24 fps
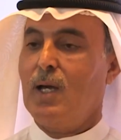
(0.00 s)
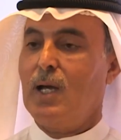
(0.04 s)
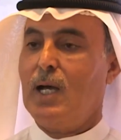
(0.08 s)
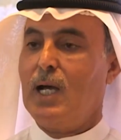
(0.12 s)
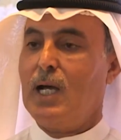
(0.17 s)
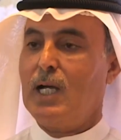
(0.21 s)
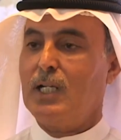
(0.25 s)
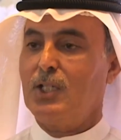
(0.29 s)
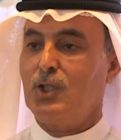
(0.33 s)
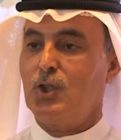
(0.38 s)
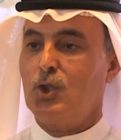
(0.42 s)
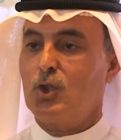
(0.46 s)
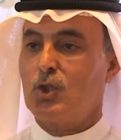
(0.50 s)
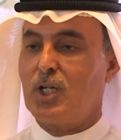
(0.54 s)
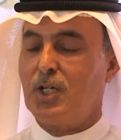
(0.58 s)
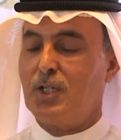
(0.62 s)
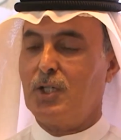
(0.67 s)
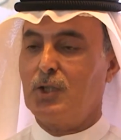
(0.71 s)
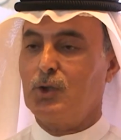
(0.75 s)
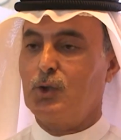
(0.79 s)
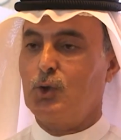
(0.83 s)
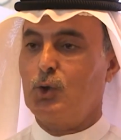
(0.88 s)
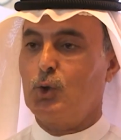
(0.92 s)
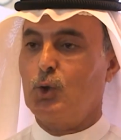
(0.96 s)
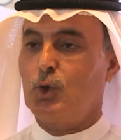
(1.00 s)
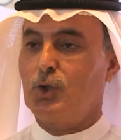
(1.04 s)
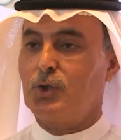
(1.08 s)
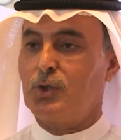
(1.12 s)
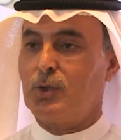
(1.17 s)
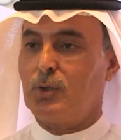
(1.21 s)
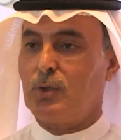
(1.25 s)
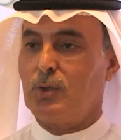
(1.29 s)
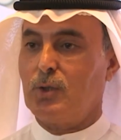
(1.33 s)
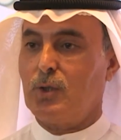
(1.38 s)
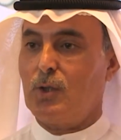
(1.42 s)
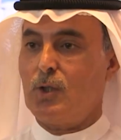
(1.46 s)
And you cannot do
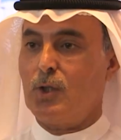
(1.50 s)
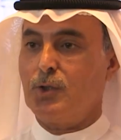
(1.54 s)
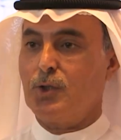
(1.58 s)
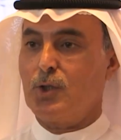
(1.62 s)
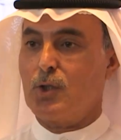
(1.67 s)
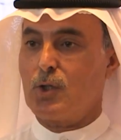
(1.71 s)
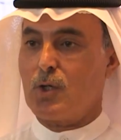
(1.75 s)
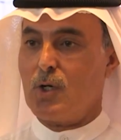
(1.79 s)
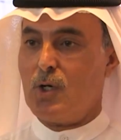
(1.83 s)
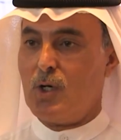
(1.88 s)
it on your